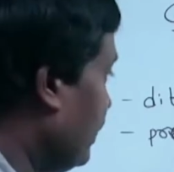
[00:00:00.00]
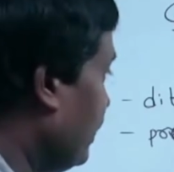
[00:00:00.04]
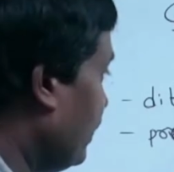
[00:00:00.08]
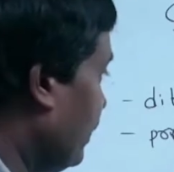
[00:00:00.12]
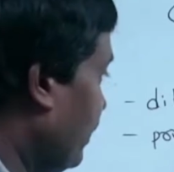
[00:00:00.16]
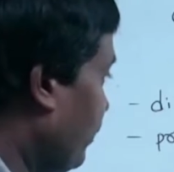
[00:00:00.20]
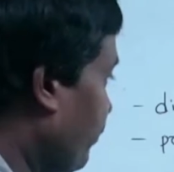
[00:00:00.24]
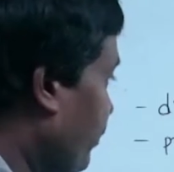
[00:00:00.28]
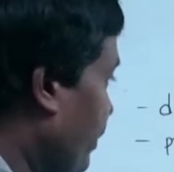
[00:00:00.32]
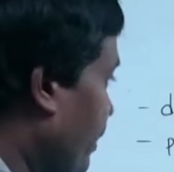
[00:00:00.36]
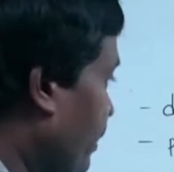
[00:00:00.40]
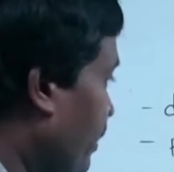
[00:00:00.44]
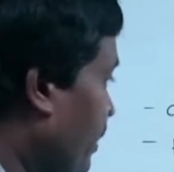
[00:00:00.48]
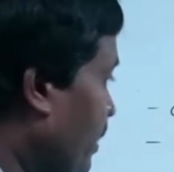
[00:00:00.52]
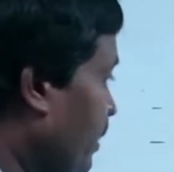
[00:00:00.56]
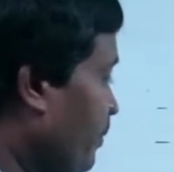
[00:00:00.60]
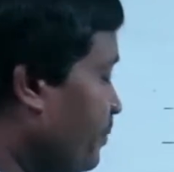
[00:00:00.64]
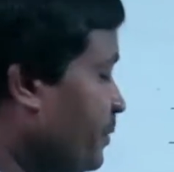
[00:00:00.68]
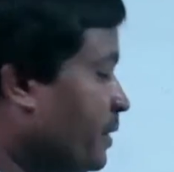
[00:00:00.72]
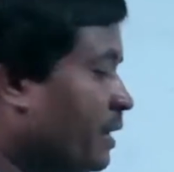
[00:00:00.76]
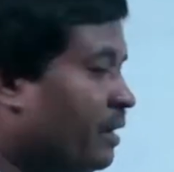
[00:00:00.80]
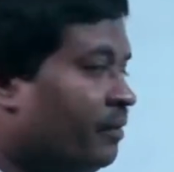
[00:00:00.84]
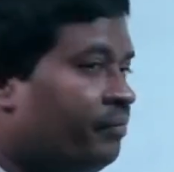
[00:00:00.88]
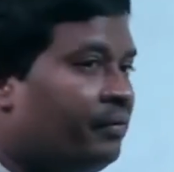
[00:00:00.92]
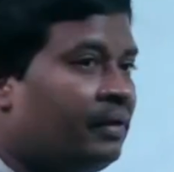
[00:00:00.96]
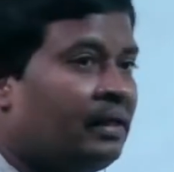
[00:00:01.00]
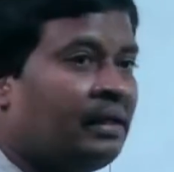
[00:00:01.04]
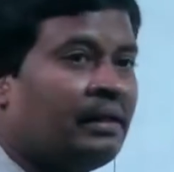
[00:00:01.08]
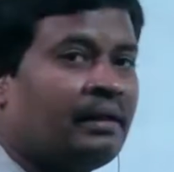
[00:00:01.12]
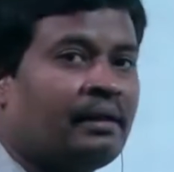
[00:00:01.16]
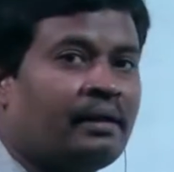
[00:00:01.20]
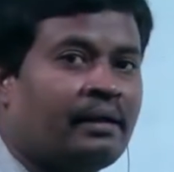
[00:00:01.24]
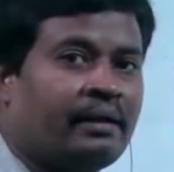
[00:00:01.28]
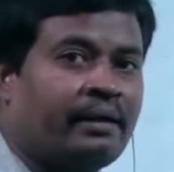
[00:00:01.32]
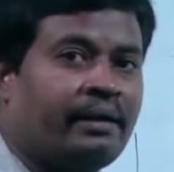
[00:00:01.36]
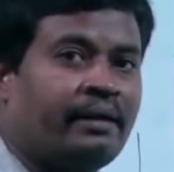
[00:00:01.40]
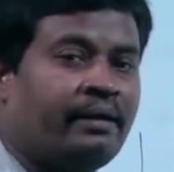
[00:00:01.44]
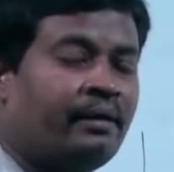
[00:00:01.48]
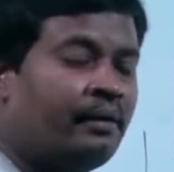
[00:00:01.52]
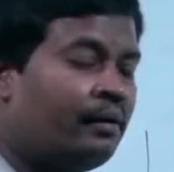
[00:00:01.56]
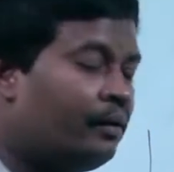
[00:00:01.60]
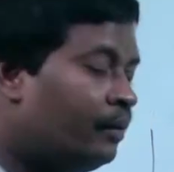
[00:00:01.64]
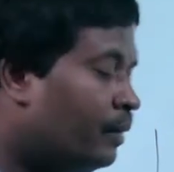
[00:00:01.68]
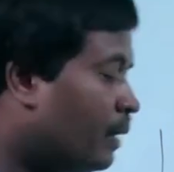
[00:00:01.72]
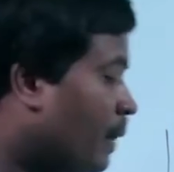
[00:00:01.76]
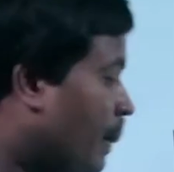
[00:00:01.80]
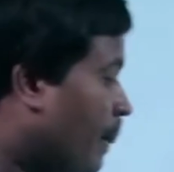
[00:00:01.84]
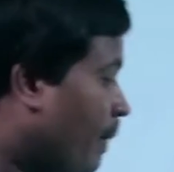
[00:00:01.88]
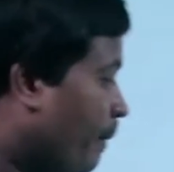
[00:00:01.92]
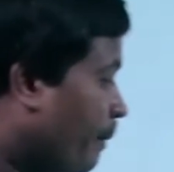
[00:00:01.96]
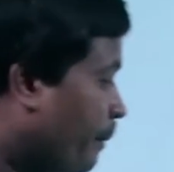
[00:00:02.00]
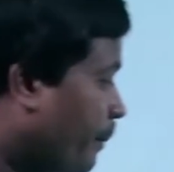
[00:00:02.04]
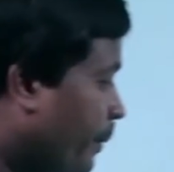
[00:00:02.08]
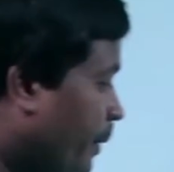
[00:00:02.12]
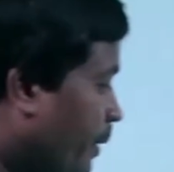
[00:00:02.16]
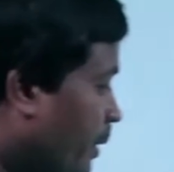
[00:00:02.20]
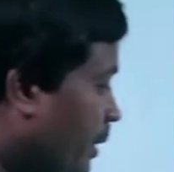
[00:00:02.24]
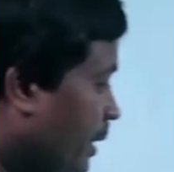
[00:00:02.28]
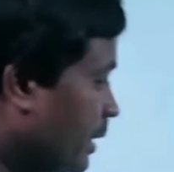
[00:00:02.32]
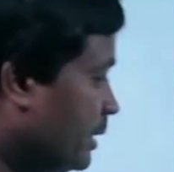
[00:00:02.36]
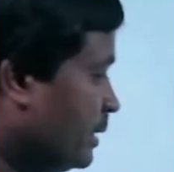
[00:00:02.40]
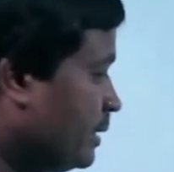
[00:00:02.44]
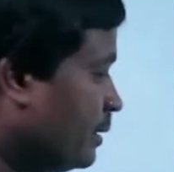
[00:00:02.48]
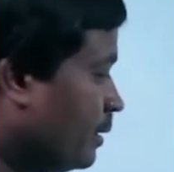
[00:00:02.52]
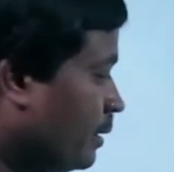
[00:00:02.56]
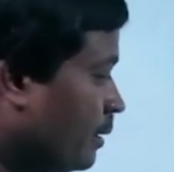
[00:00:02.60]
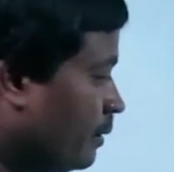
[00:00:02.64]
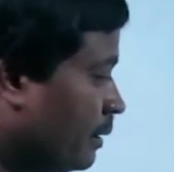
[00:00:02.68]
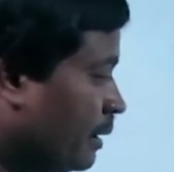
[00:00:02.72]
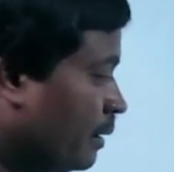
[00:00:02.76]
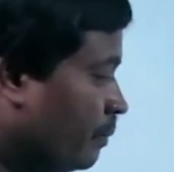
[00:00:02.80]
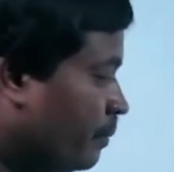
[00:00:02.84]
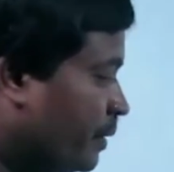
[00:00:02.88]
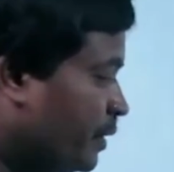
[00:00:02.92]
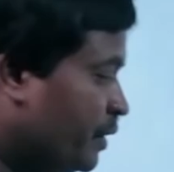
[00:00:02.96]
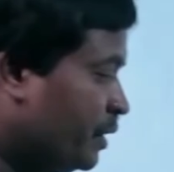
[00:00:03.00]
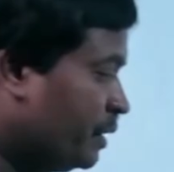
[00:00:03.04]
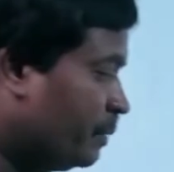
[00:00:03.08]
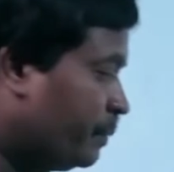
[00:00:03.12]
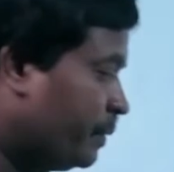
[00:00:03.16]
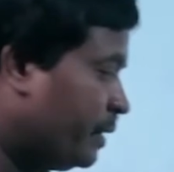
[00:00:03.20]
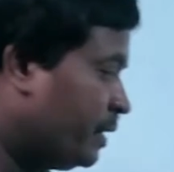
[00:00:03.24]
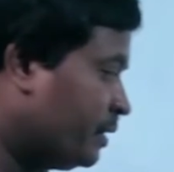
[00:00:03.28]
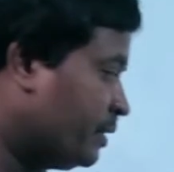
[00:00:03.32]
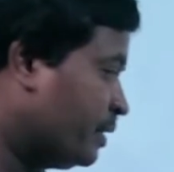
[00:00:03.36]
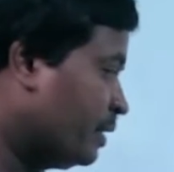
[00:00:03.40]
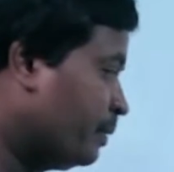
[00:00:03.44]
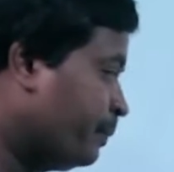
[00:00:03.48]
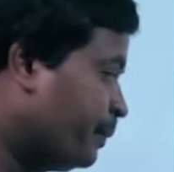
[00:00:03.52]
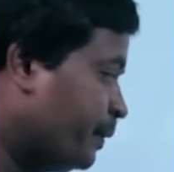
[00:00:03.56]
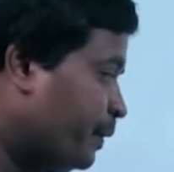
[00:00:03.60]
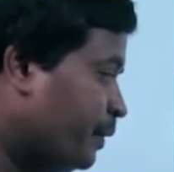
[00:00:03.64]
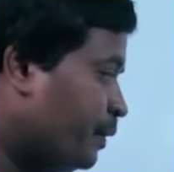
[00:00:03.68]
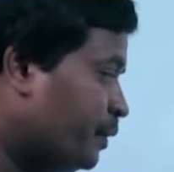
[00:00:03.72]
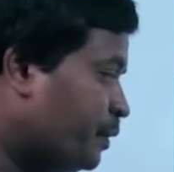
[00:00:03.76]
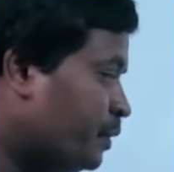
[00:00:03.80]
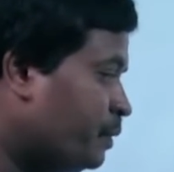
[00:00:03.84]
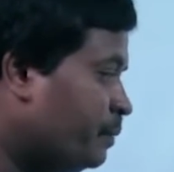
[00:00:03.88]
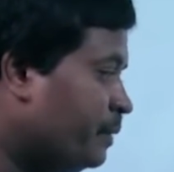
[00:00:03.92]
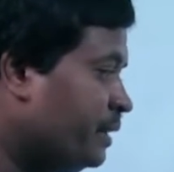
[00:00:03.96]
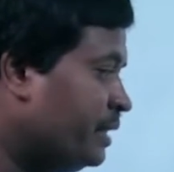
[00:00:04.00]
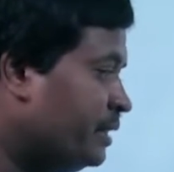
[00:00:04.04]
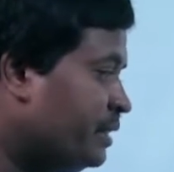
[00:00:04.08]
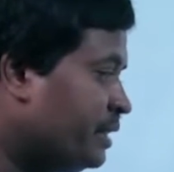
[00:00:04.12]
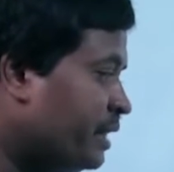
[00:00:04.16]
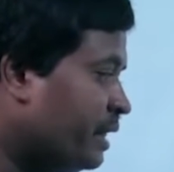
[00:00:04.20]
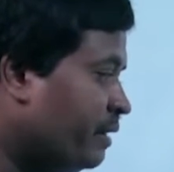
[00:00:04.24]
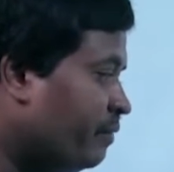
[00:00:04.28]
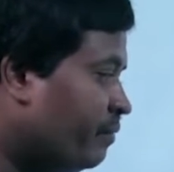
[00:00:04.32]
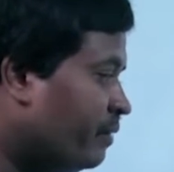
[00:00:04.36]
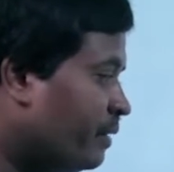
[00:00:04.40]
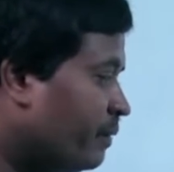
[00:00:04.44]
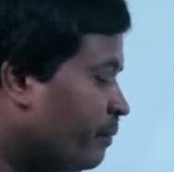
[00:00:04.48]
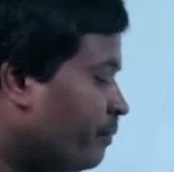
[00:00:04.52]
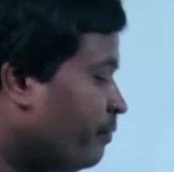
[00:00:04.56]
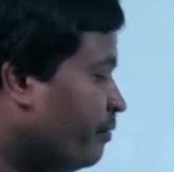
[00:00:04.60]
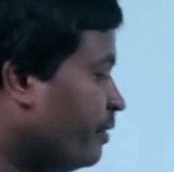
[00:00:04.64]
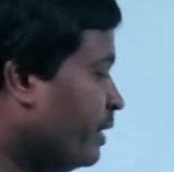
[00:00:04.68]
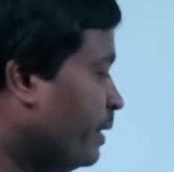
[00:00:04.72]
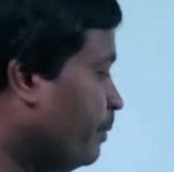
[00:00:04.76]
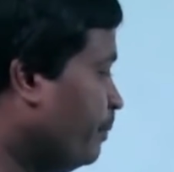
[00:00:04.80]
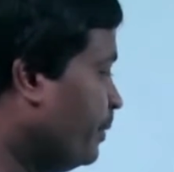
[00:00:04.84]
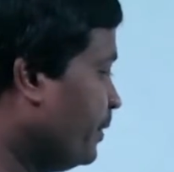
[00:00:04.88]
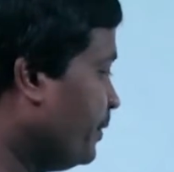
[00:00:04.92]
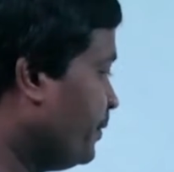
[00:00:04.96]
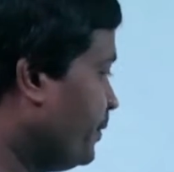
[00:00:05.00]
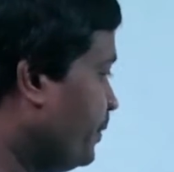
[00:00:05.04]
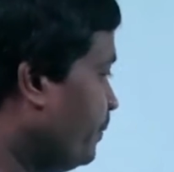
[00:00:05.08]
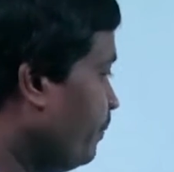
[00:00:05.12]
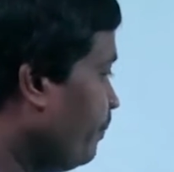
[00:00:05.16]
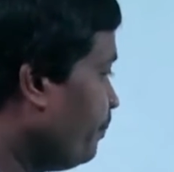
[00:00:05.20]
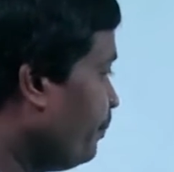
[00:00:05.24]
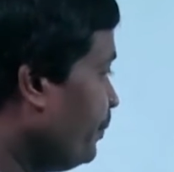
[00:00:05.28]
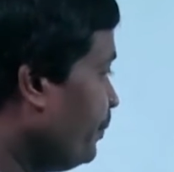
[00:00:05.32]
different types of and products are commercial products are produced by the xylem fibers.